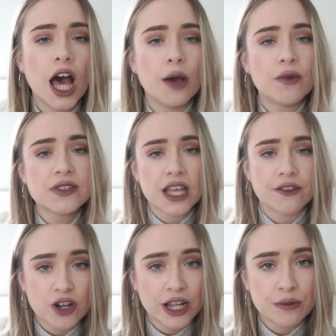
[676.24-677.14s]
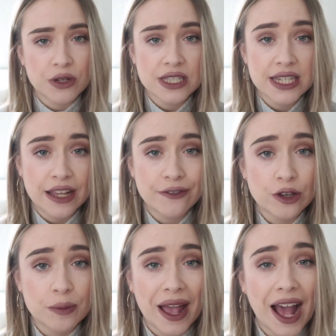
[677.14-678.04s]
Obviously I've tried them on today
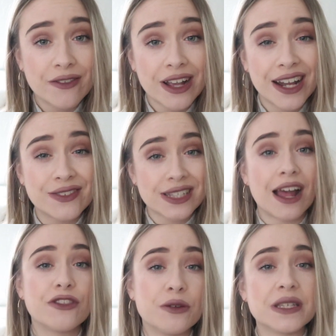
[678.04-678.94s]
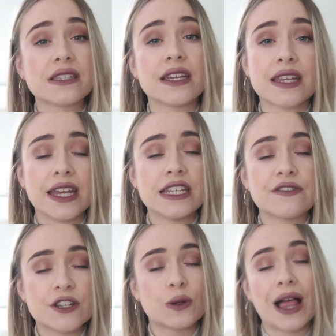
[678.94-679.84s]
for you, but I haven't kind of styled them as like
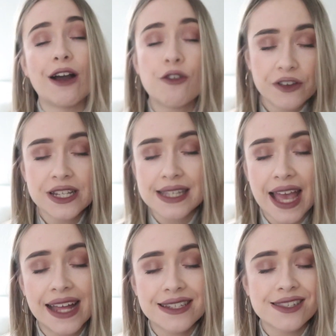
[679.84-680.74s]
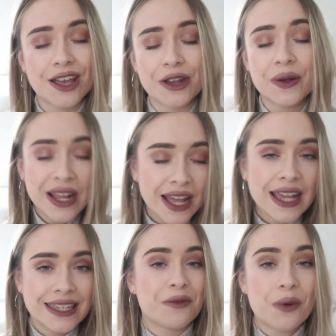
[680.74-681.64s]
individual outfits yet, so
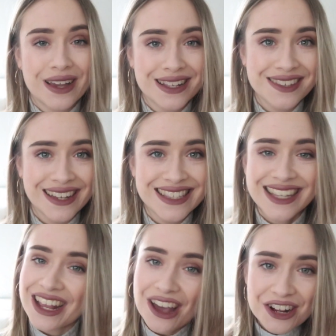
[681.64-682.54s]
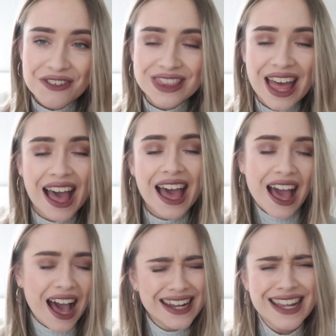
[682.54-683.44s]
yeah, I'm quite excited to get going with that.
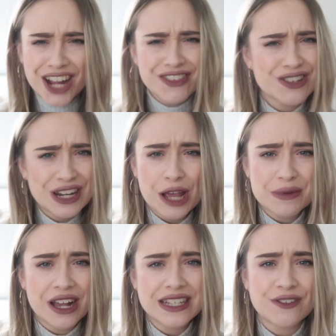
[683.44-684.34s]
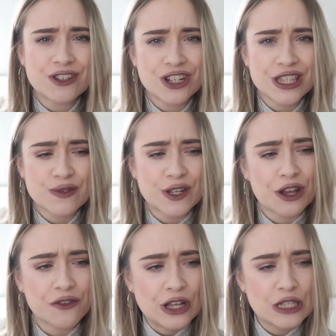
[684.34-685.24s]
And yeah, I just really hope you guys have enjoyed this
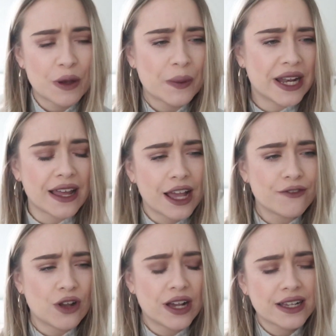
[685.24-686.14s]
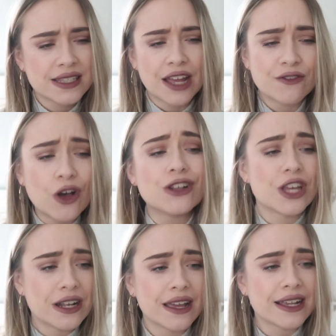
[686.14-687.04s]
video. It feels a bit weird, like I've
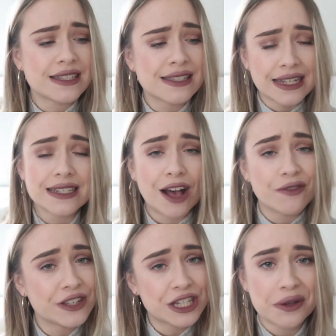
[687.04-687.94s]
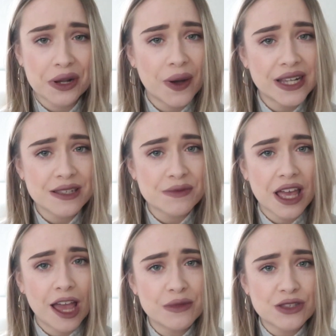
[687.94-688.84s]
not done like a sit down video in quite some
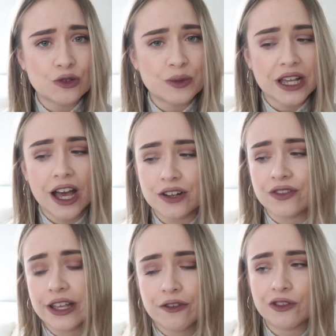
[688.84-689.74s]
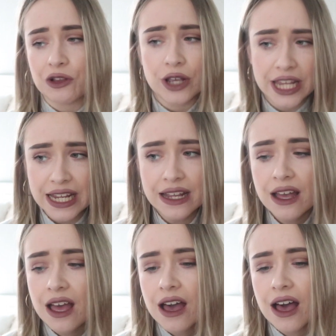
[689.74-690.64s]
time. It's all been kind of like vloggy.
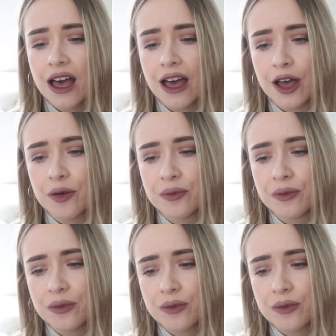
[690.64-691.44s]
So